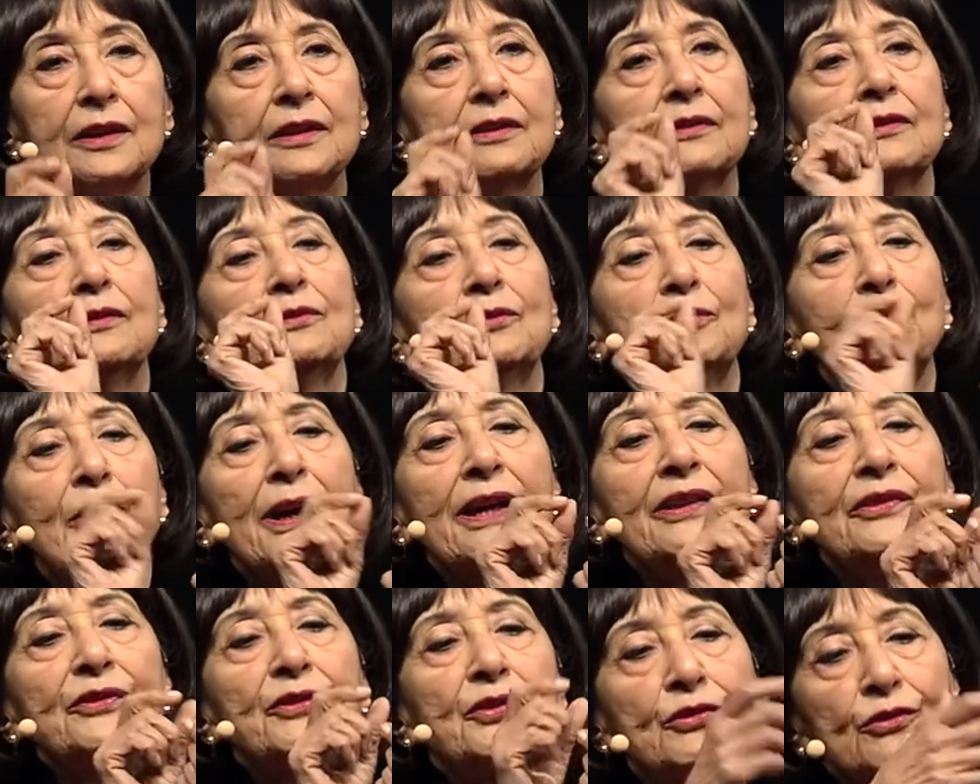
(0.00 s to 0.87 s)

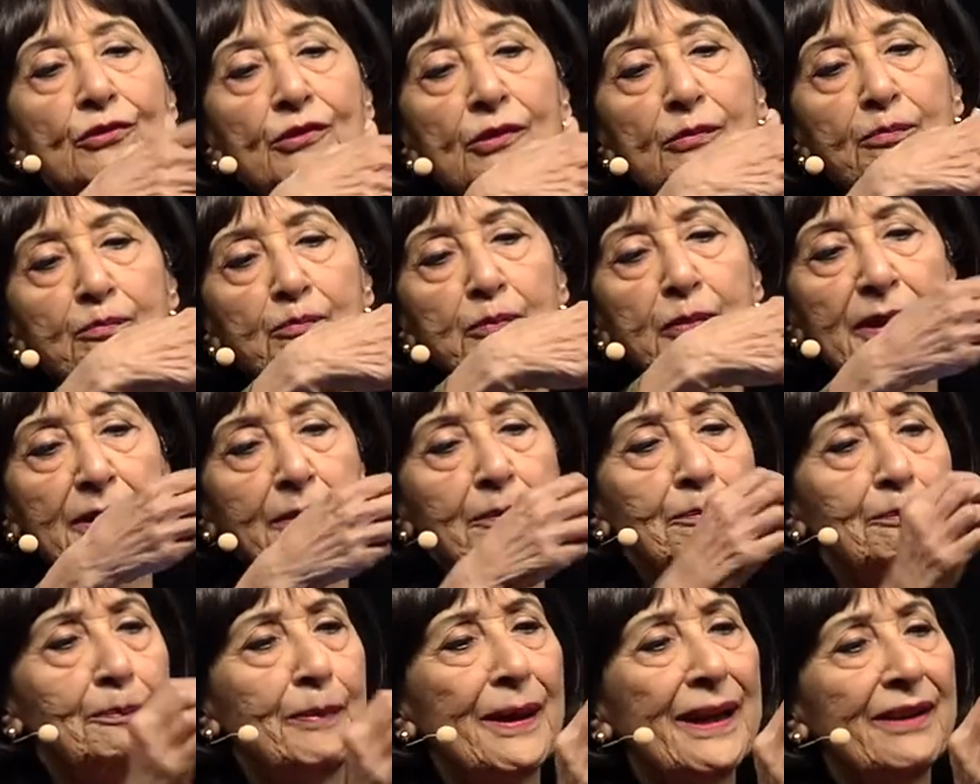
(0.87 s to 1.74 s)
went through with a
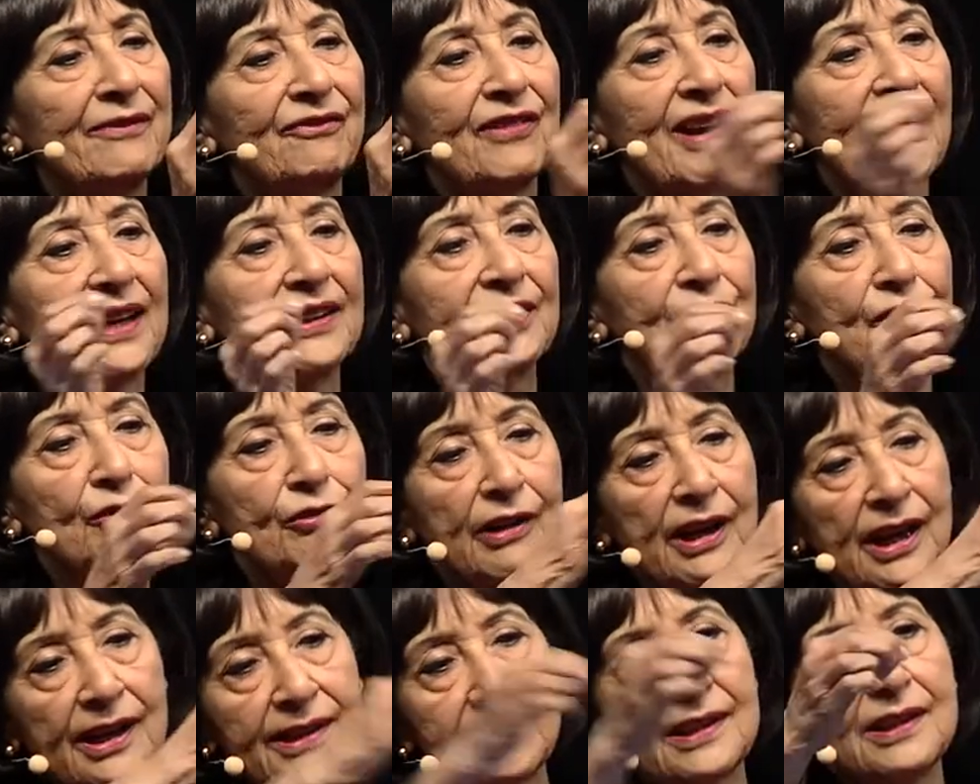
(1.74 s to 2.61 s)
big fat
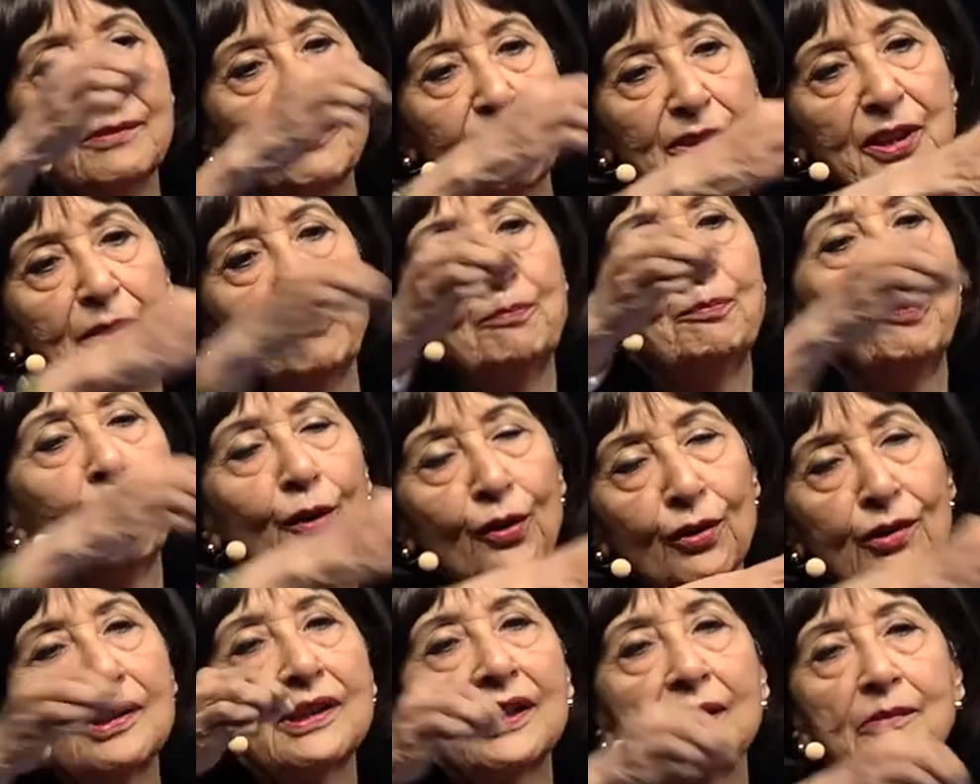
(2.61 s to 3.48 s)
thread, and which he
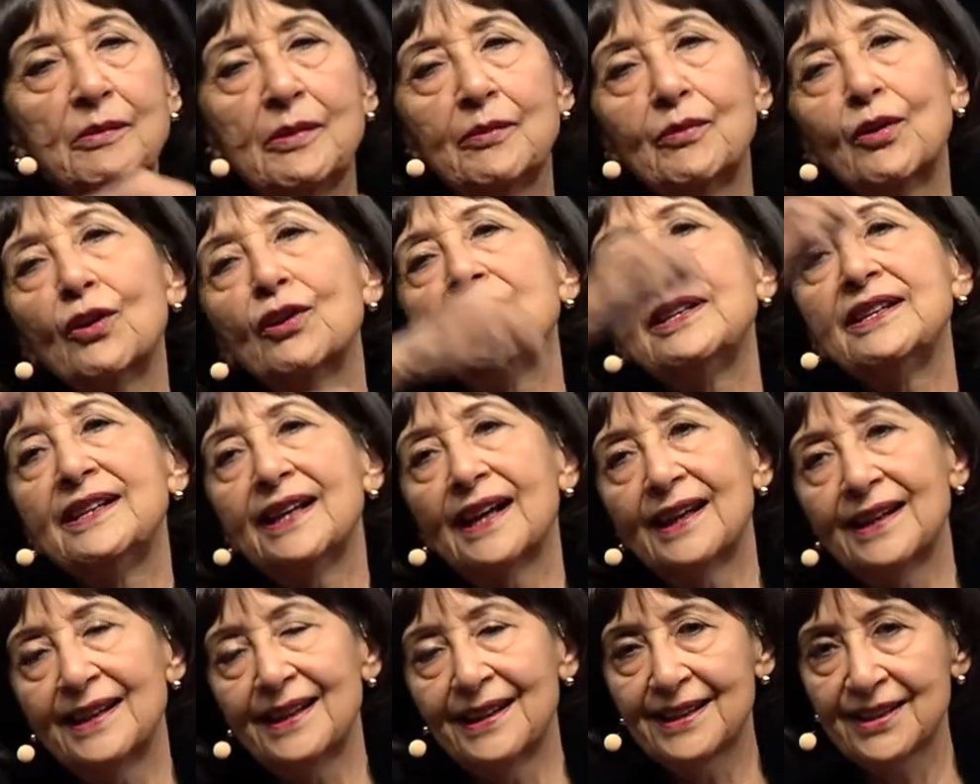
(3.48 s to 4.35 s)
pulled, and we were all
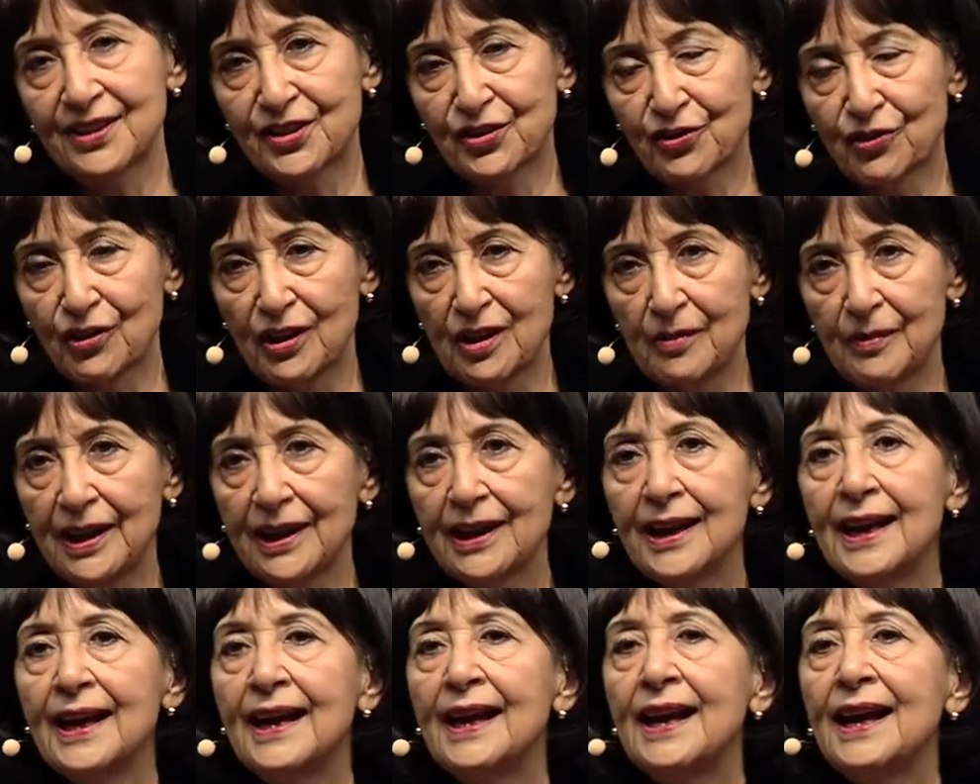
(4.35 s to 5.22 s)
yelling and
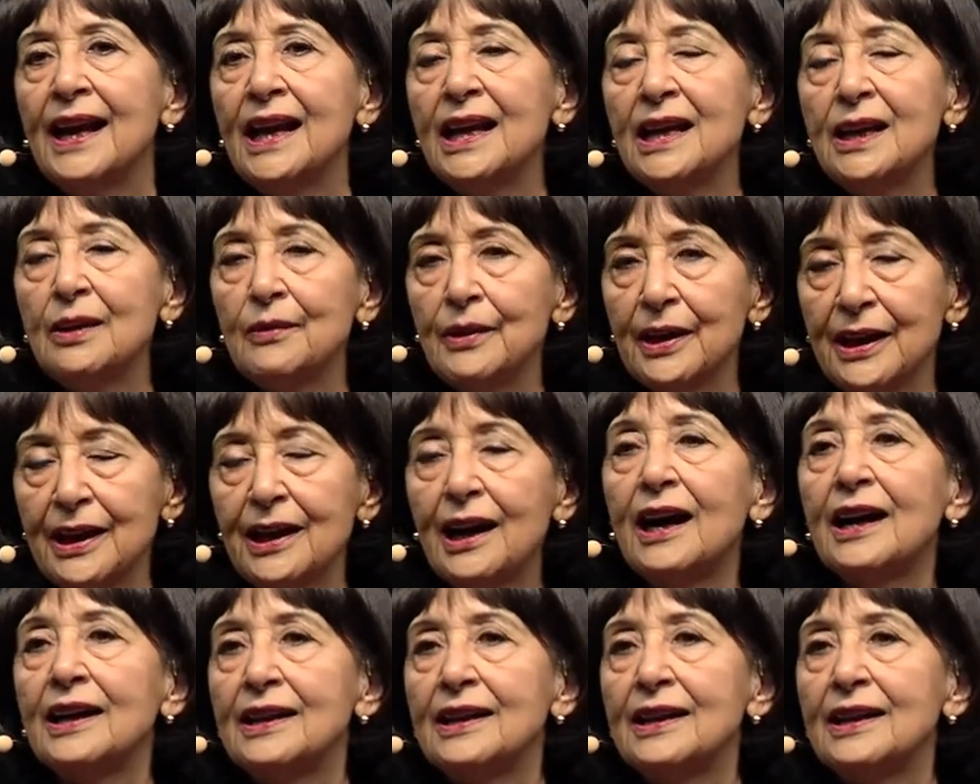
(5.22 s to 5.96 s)
screaming. Anyway, our